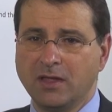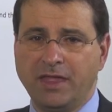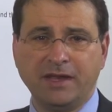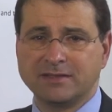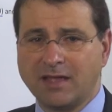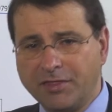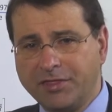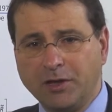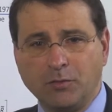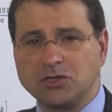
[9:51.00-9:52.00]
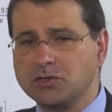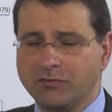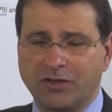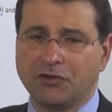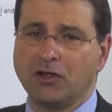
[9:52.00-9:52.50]
That is something which you
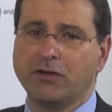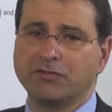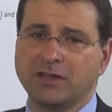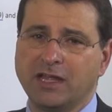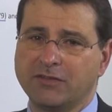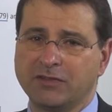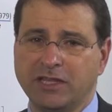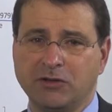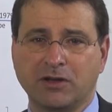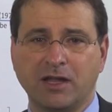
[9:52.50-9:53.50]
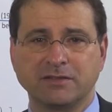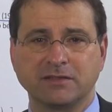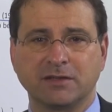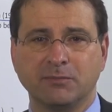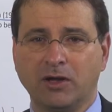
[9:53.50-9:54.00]
very often have in
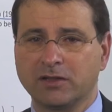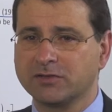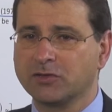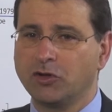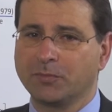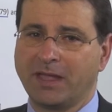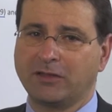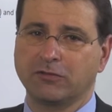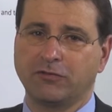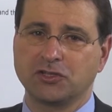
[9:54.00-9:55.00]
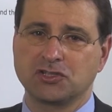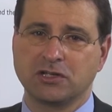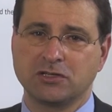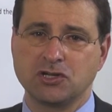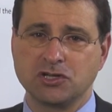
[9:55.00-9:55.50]
neoclassical models going back to Fisher
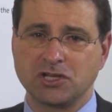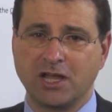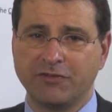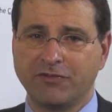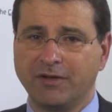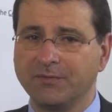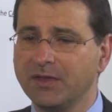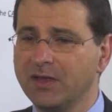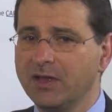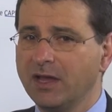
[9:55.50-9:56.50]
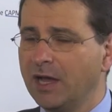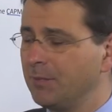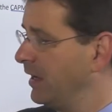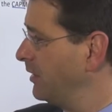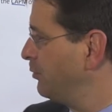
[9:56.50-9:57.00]
and Hirschleifer.
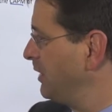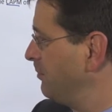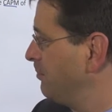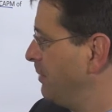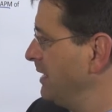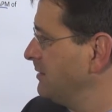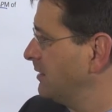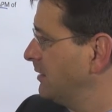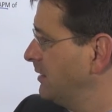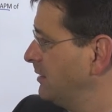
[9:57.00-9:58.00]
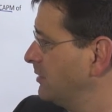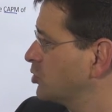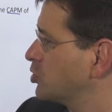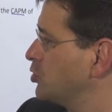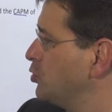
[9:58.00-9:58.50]
And we basically
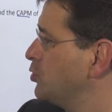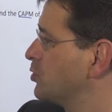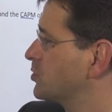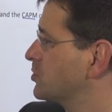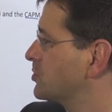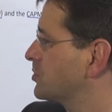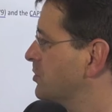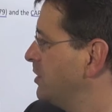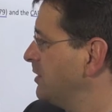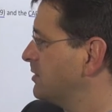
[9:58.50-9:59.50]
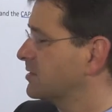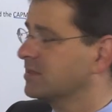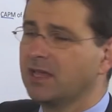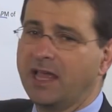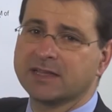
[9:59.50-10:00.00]
choose
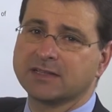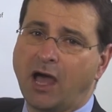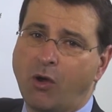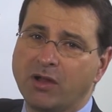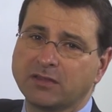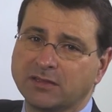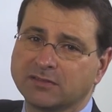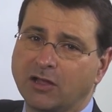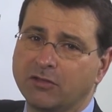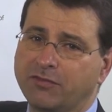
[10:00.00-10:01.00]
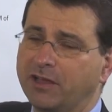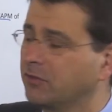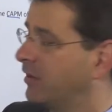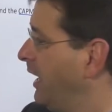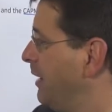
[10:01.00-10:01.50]
this as our discount
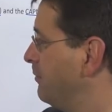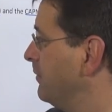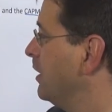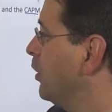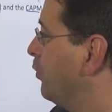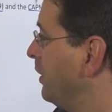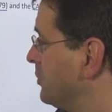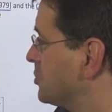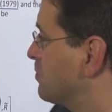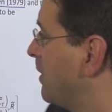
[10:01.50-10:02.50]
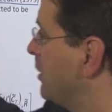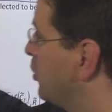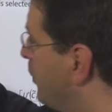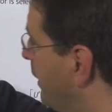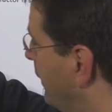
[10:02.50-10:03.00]
factor M, which, by the
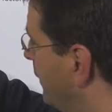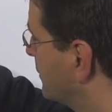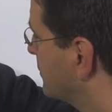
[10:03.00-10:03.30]
way, is